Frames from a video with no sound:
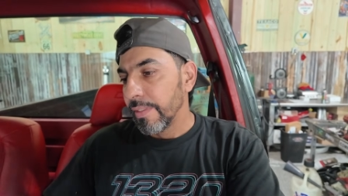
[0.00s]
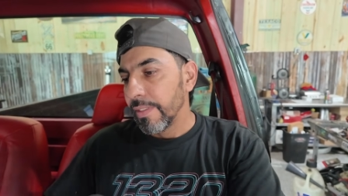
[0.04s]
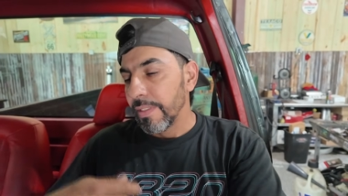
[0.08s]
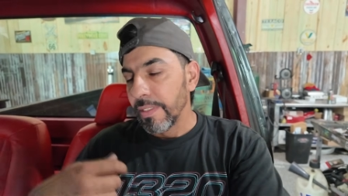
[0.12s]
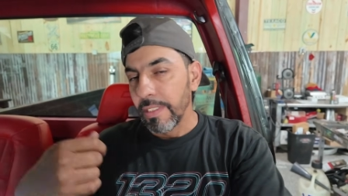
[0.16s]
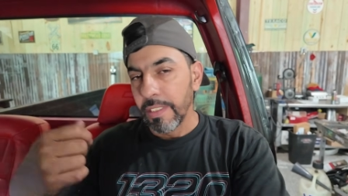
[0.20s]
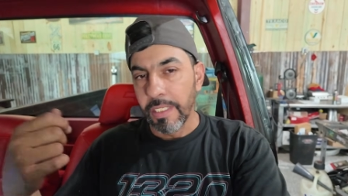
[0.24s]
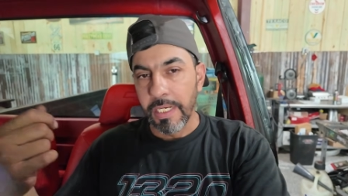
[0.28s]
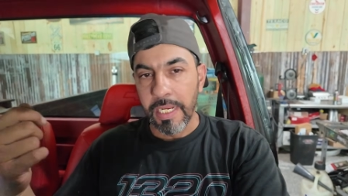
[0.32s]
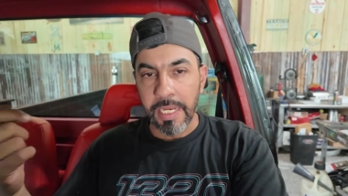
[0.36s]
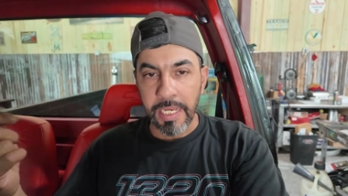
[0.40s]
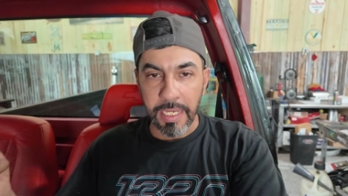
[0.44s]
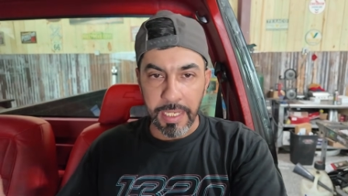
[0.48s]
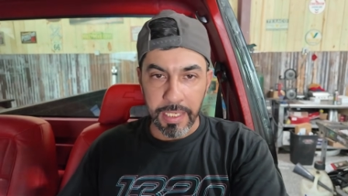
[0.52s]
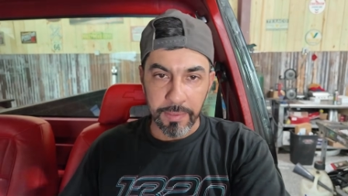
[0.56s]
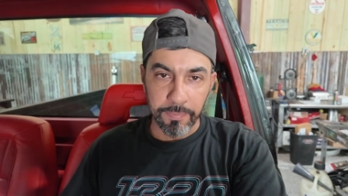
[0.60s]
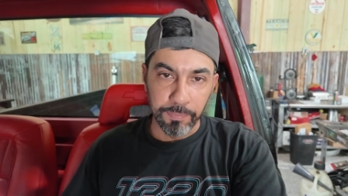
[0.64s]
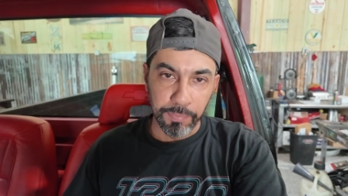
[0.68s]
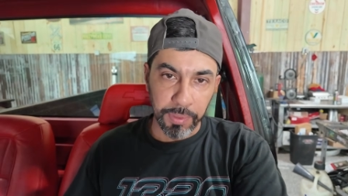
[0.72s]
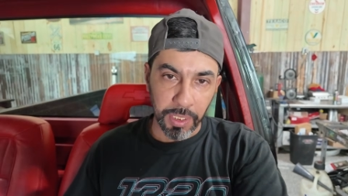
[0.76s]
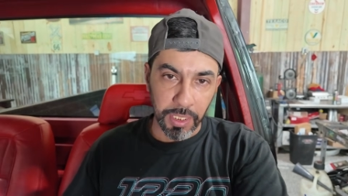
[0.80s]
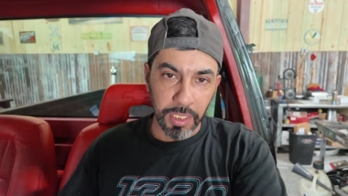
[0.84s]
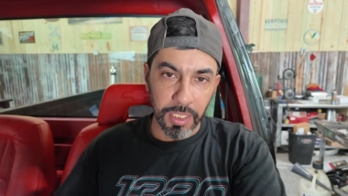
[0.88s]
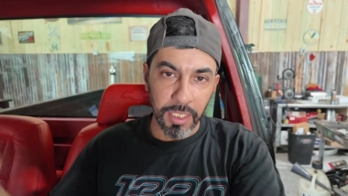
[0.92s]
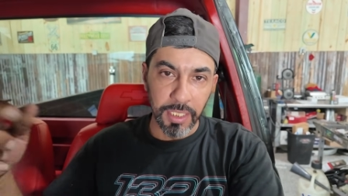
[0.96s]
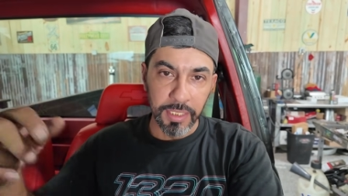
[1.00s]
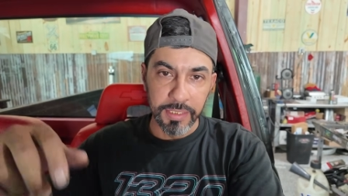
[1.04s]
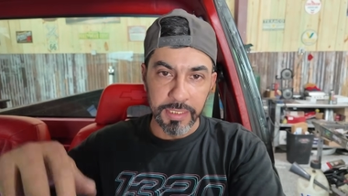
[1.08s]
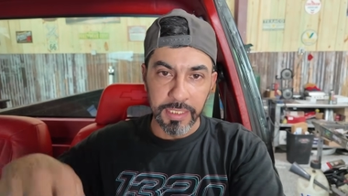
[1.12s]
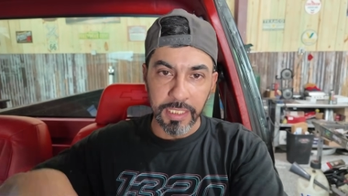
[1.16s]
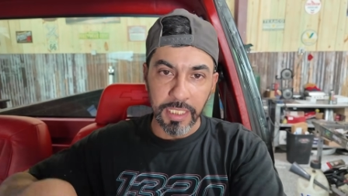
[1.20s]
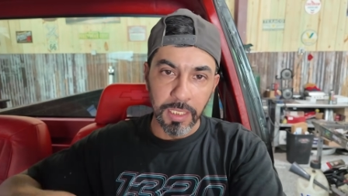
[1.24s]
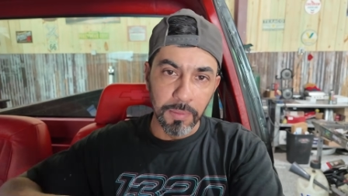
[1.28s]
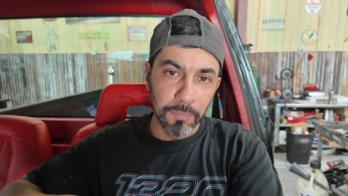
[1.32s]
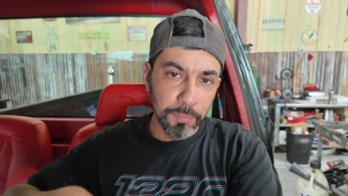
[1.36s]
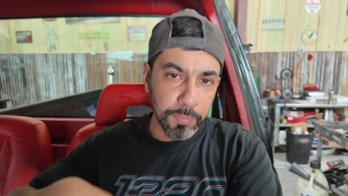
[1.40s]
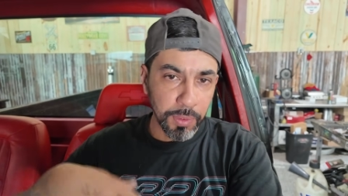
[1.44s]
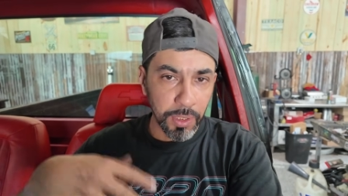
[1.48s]
and I had it plugged
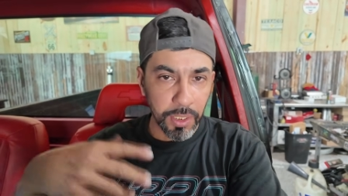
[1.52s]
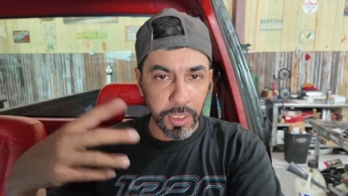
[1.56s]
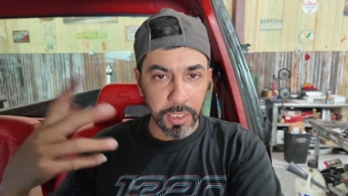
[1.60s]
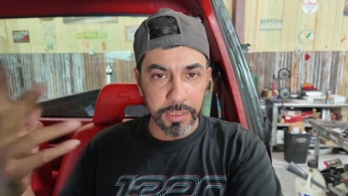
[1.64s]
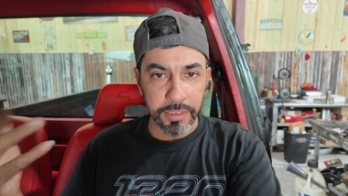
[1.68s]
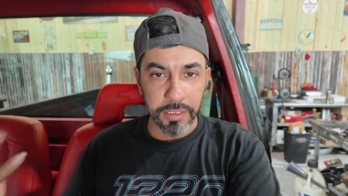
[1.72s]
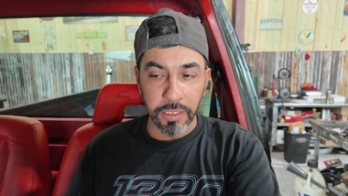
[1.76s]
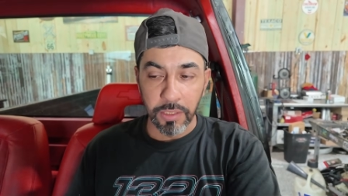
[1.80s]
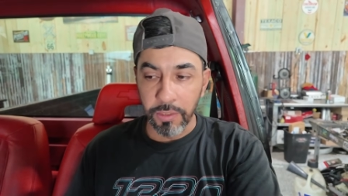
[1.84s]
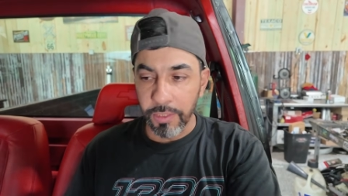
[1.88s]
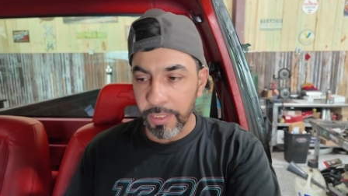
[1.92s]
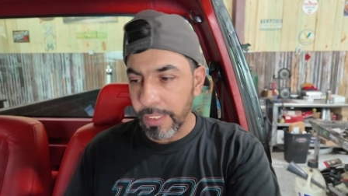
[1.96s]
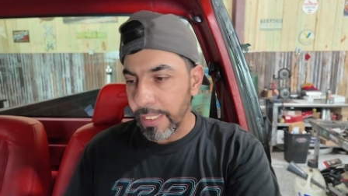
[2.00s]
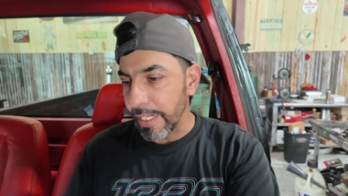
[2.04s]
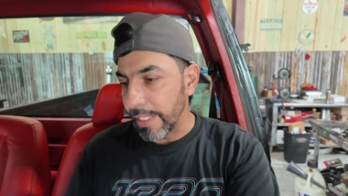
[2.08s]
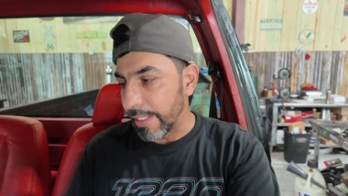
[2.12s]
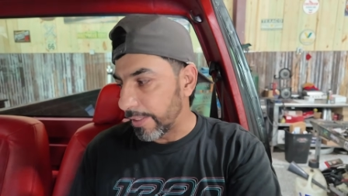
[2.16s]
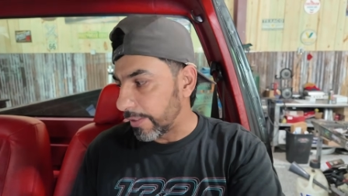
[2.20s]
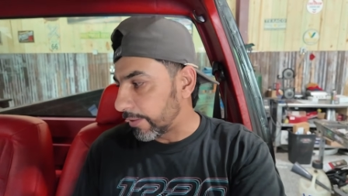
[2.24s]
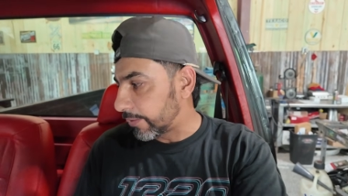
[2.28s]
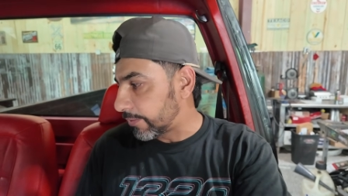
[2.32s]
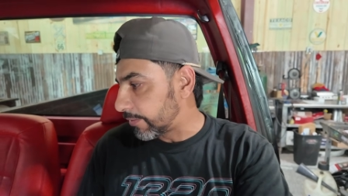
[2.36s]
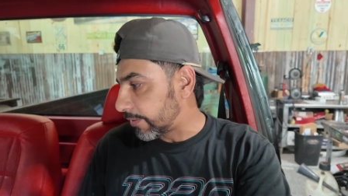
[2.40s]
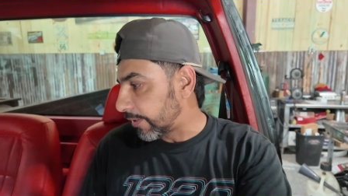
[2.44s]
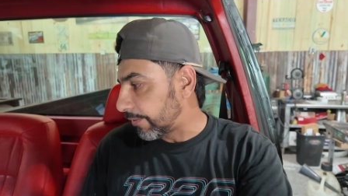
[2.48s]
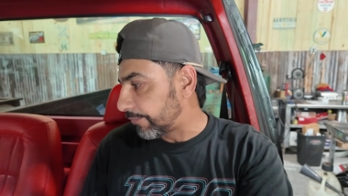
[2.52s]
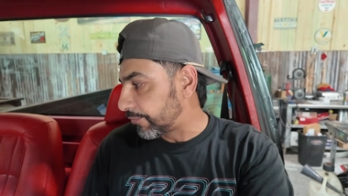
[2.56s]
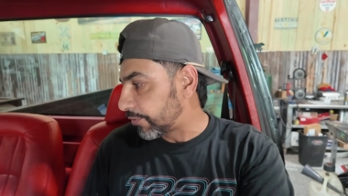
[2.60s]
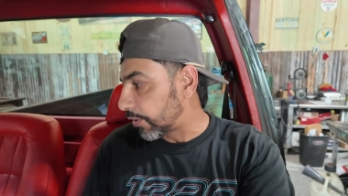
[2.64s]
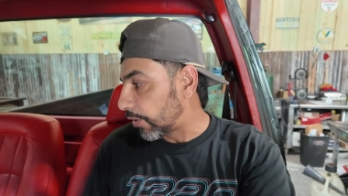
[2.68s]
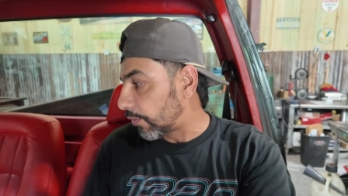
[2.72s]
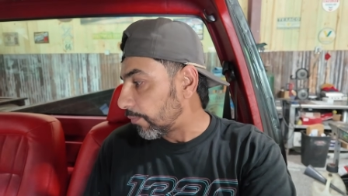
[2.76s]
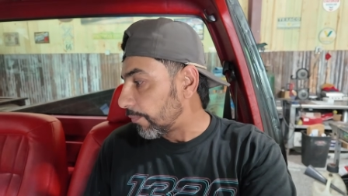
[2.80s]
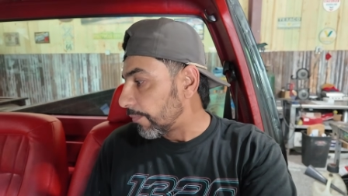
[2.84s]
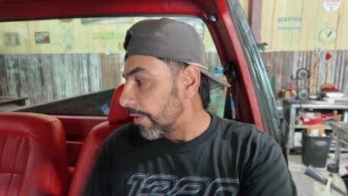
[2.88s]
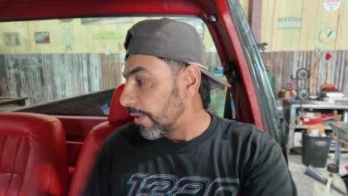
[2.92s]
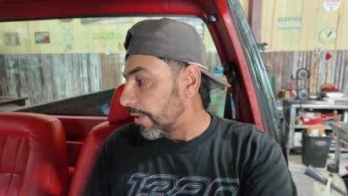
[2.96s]
and unplugged and all that kind of good stuff, so